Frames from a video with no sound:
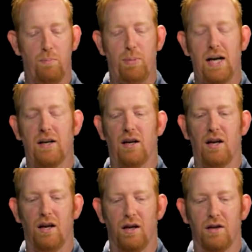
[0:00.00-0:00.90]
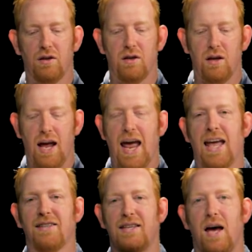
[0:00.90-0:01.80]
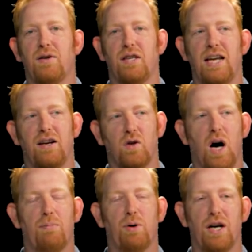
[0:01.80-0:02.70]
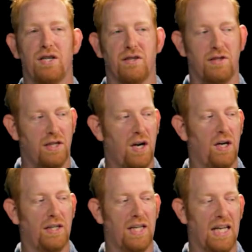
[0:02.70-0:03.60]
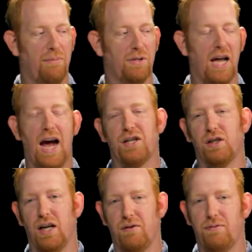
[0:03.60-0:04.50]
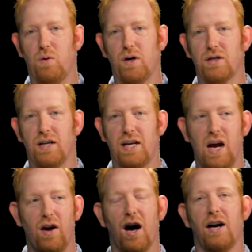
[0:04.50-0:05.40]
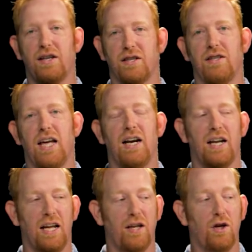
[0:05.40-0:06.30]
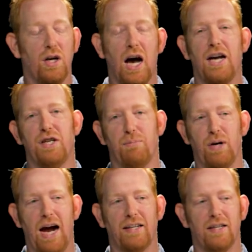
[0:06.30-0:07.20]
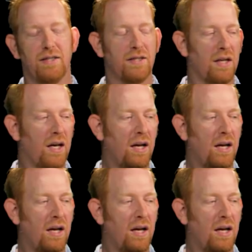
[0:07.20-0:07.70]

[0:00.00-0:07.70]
but hands down to the technical operations and security teams to actually enforce and carry on as a day-to-day -day good hygiene practice